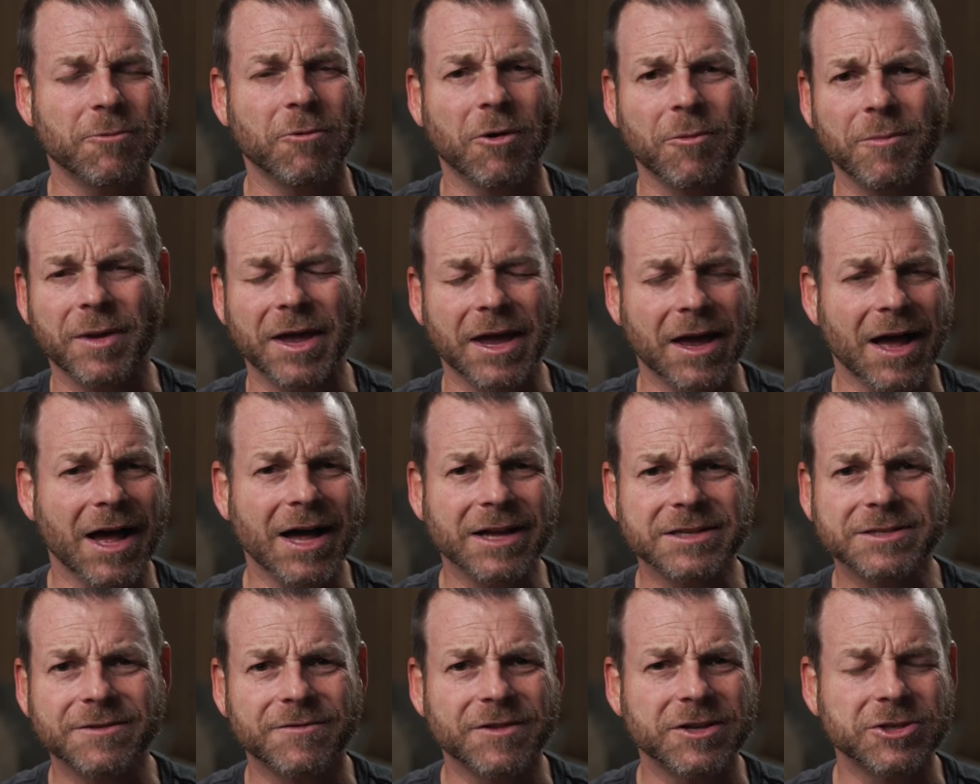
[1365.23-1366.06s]
well,
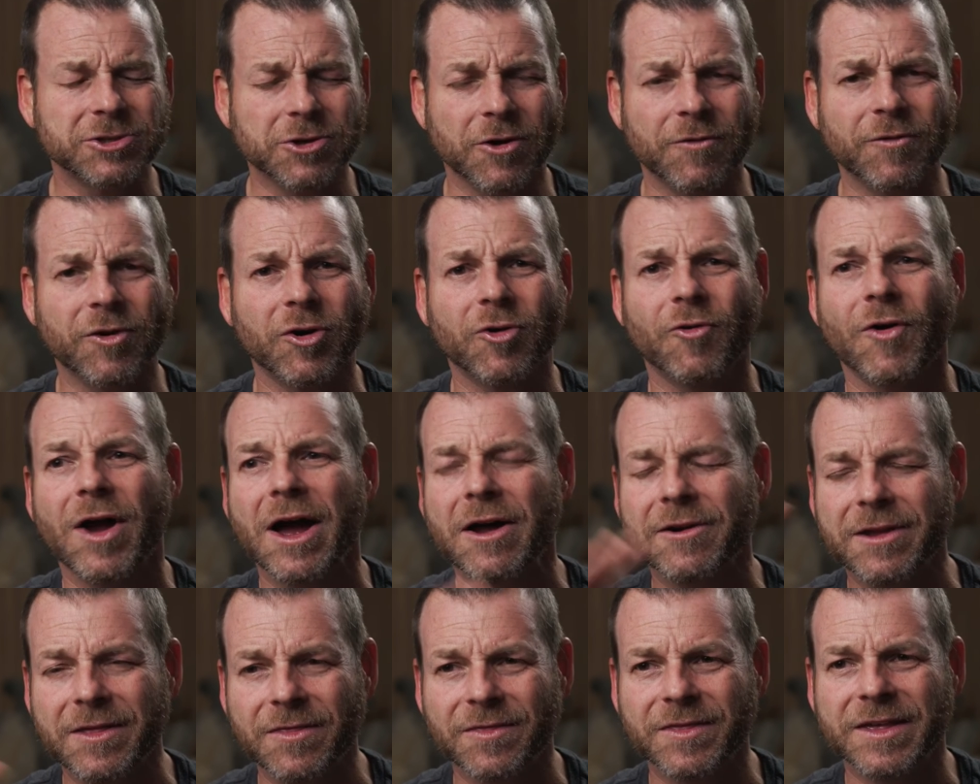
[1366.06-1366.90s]
because of this
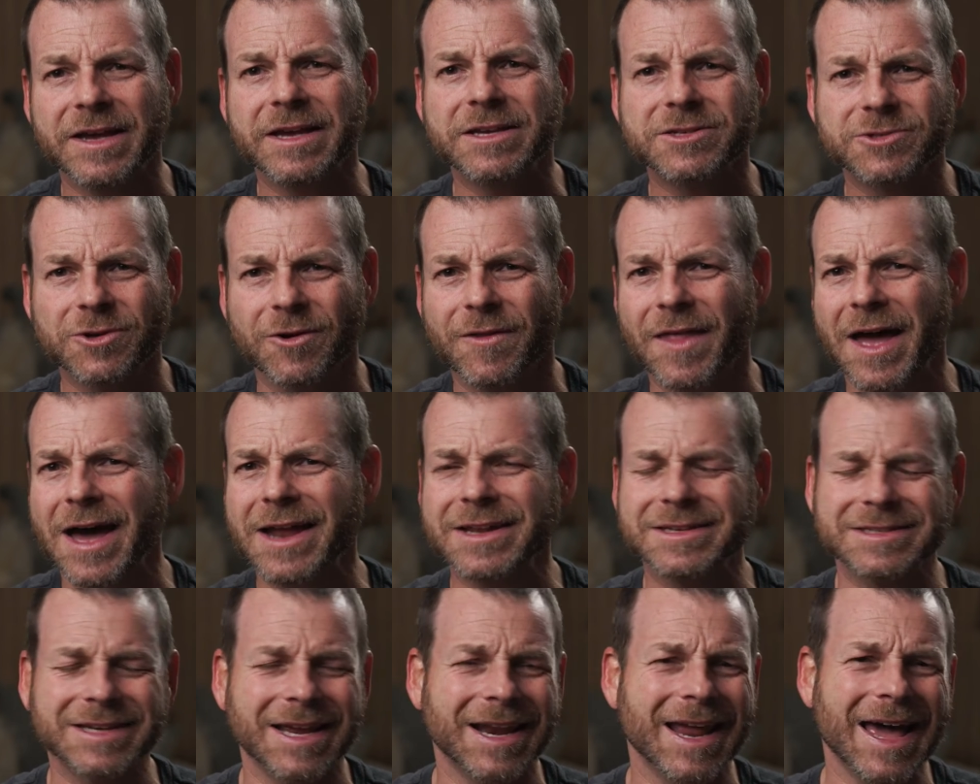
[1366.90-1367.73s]
overcrowding, this or
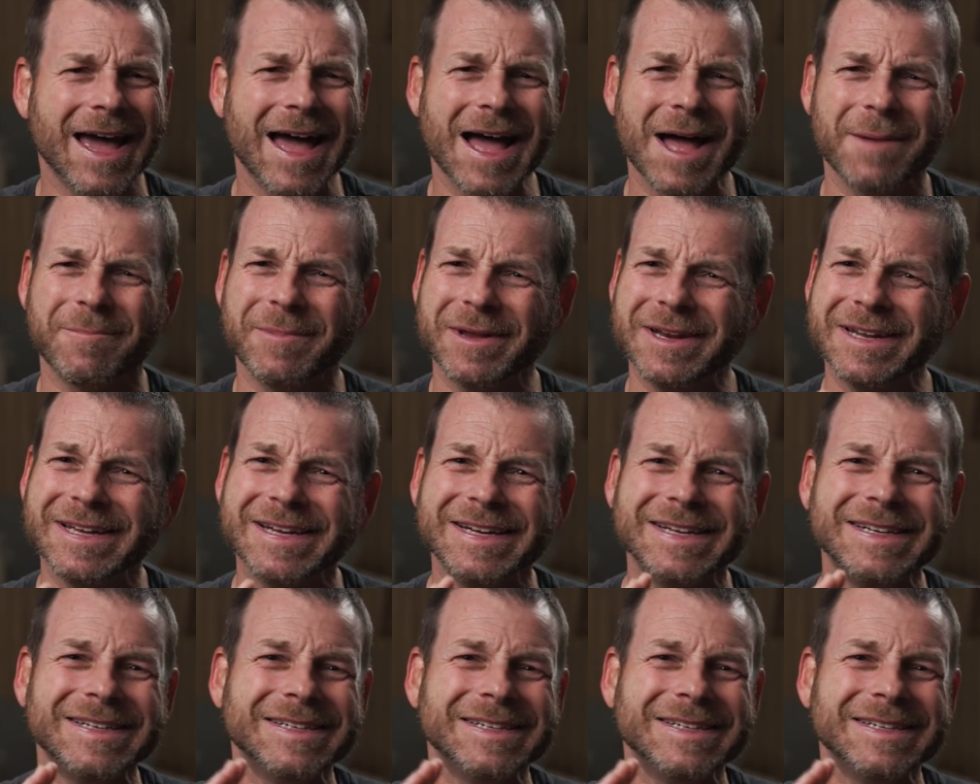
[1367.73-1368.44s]
that is going to happen.